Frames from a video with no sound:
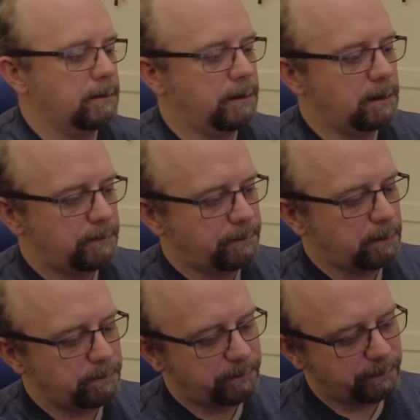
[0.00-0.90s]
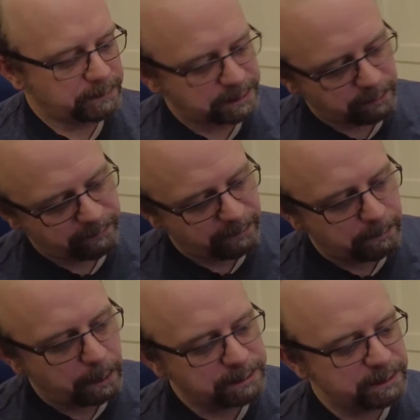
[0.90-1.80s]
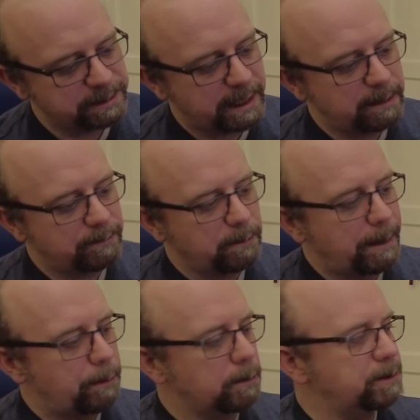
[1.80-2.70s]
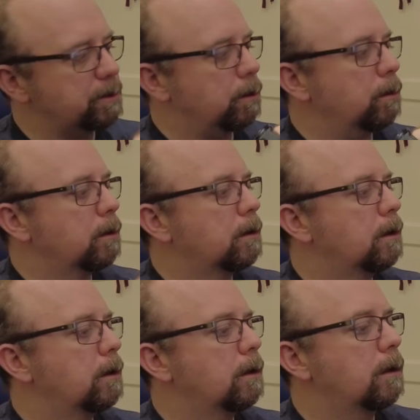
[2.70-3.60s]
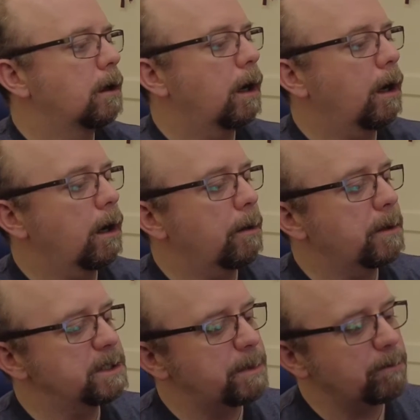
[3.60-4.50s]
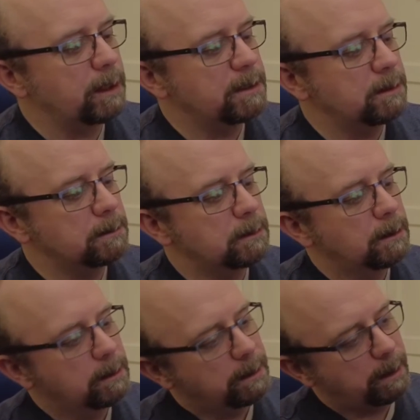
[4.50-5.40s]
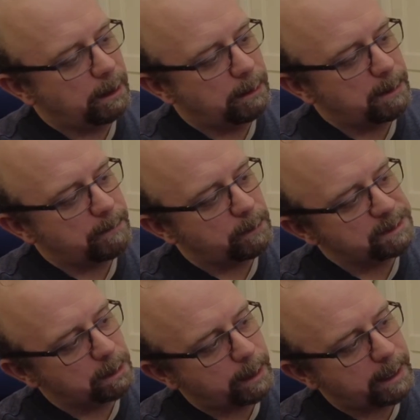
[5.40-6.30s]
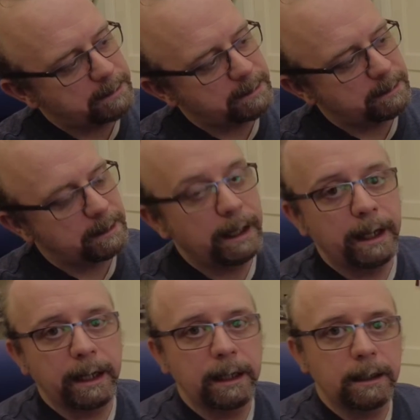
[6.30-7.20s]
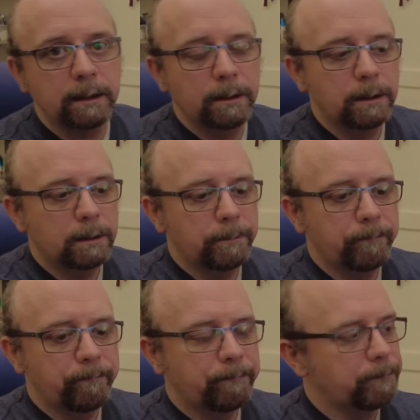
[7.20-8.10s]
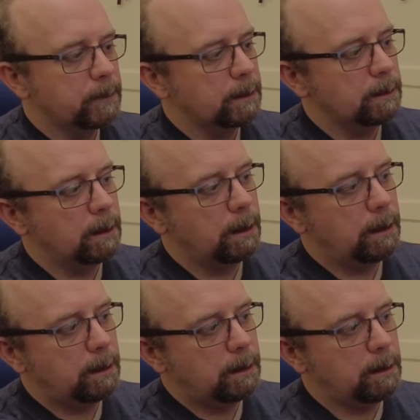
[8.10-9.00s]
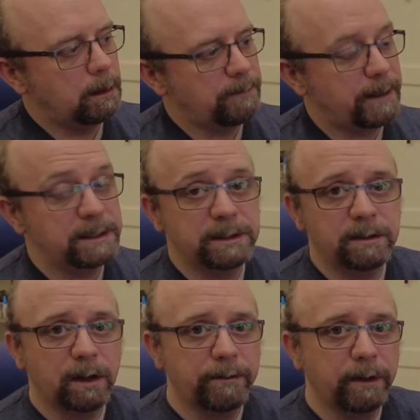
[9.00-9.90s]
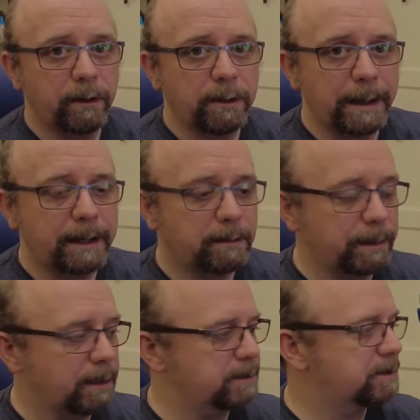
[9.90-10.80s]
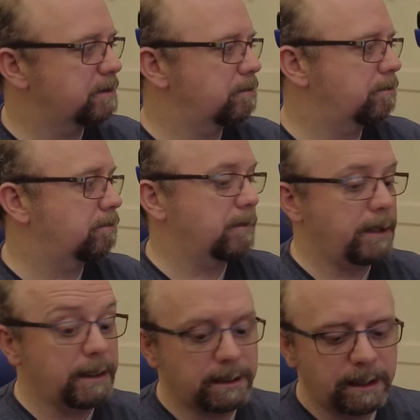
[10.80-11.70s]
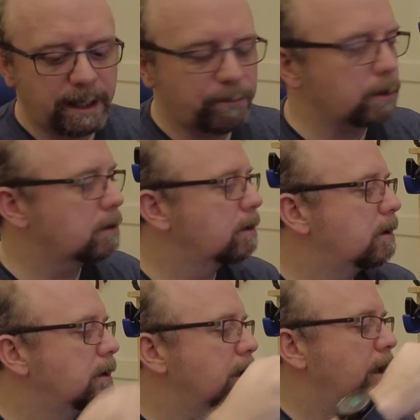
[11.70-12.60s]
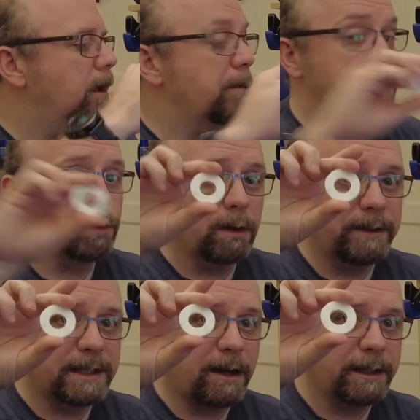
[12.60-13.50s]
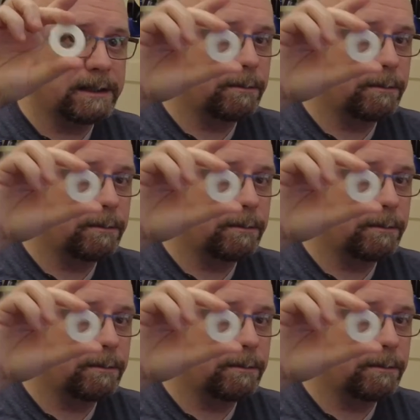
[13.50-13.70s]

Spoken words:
so for the motors and for the power control, has been redone. I've also added a fan cover on the back because it didn't have one. That's one of his eyes.